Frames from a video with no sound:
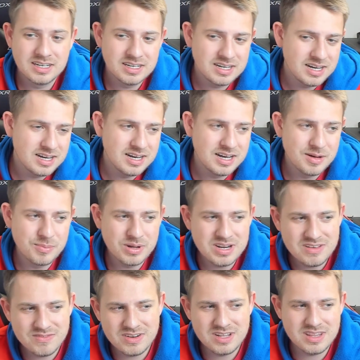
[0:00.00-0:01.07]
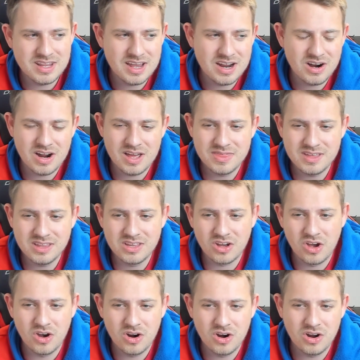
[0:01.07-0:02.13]
But even in there, I think
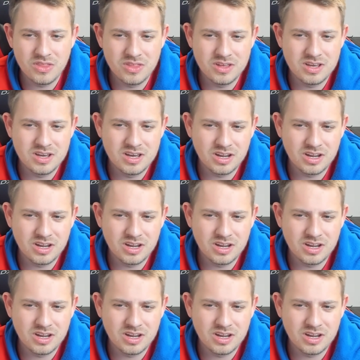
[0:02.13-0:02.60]
the